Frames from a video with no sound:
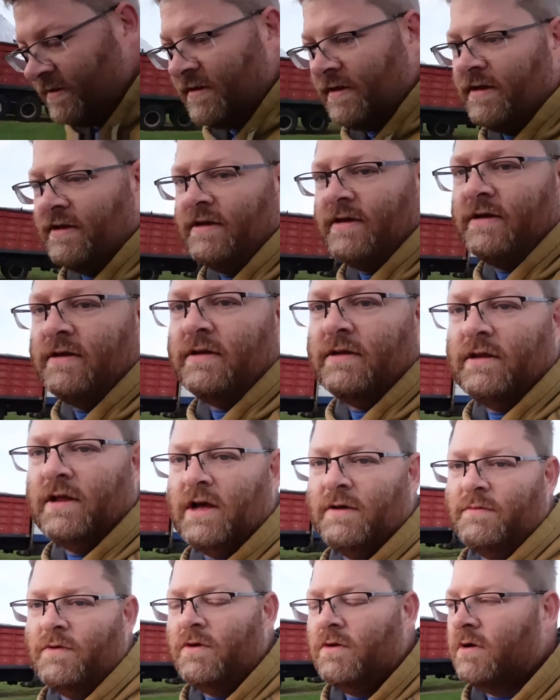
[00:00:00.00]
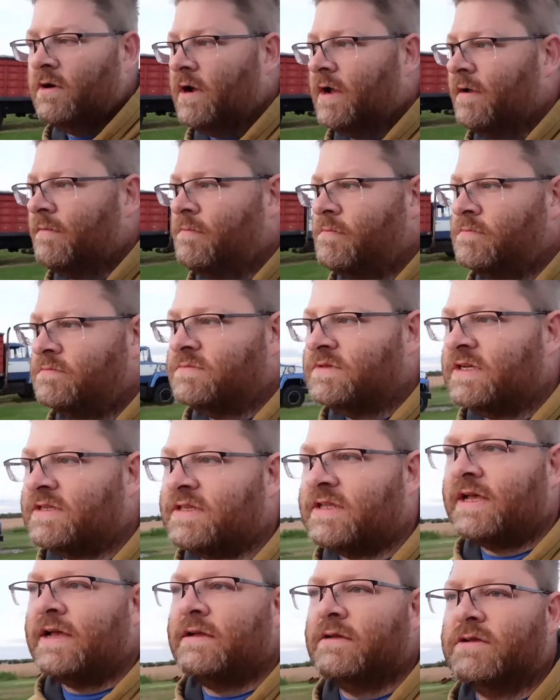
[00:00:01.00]
the lawnmower up, get
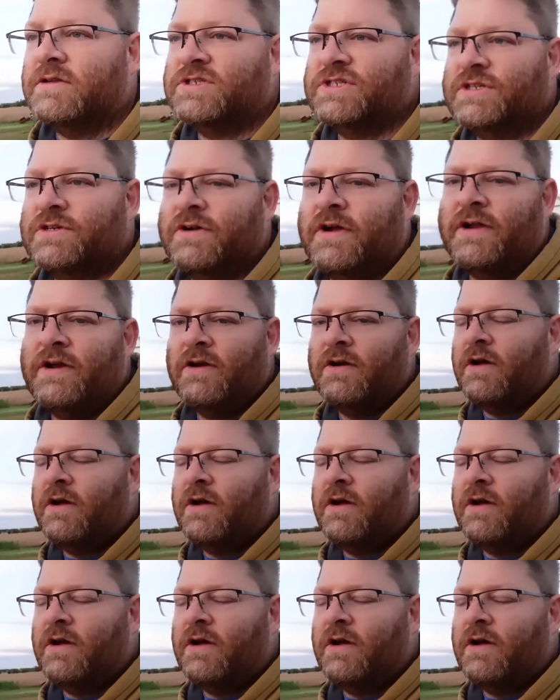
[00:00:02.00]
that generator